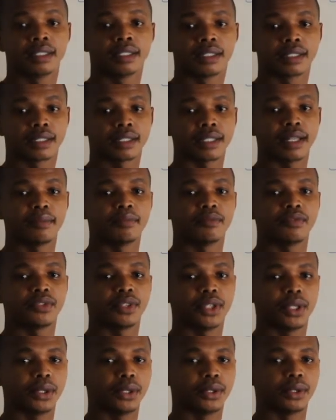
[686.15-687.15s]
some
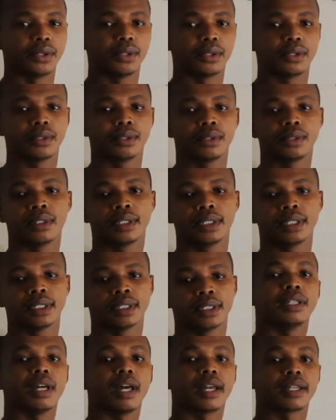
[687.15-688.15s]
few
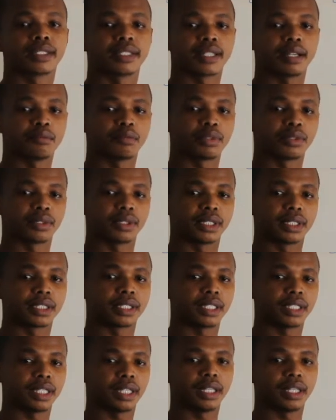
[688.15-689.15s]
examples
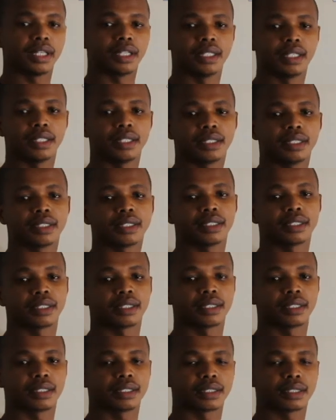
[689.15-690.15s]
in
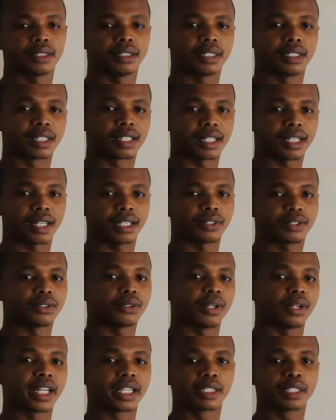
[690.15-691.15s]
trying to
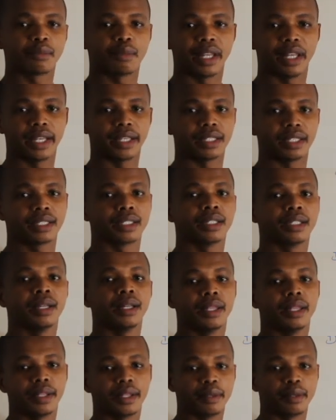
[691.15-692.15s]
explain
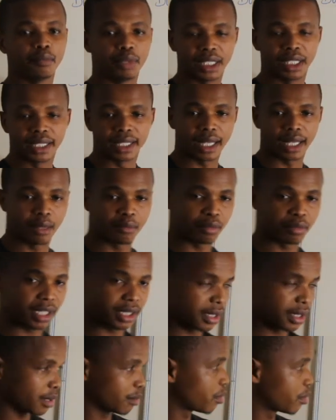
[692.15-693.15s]
the building up
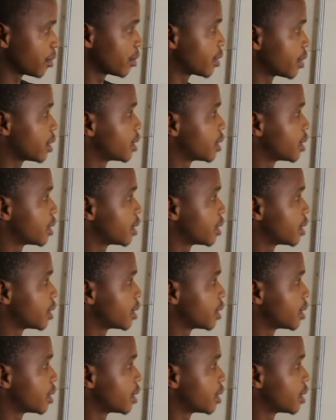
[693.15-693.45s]
principle.